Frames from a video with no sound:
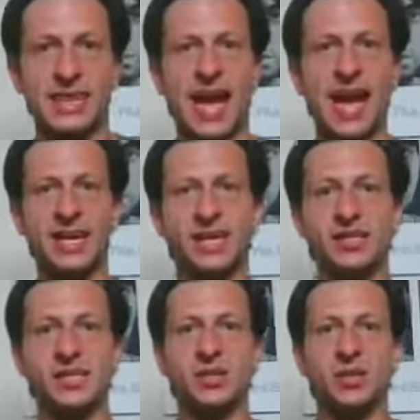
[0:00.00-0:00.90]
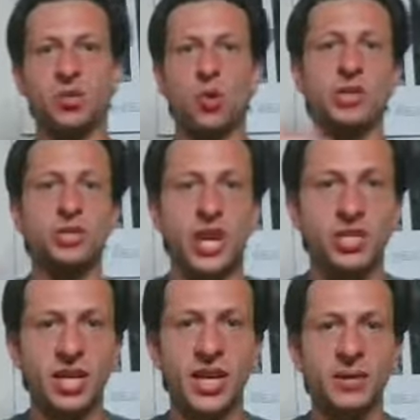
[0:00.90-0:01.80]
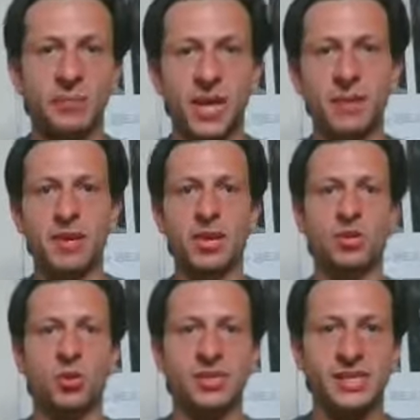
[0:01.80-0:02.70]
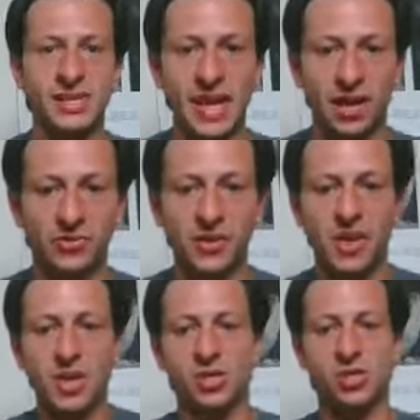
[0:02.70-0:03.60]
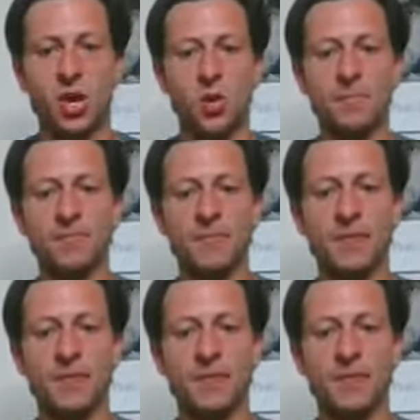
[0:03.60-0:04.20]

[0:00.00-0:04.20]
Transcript: that is, you are judging and blaming yourself. So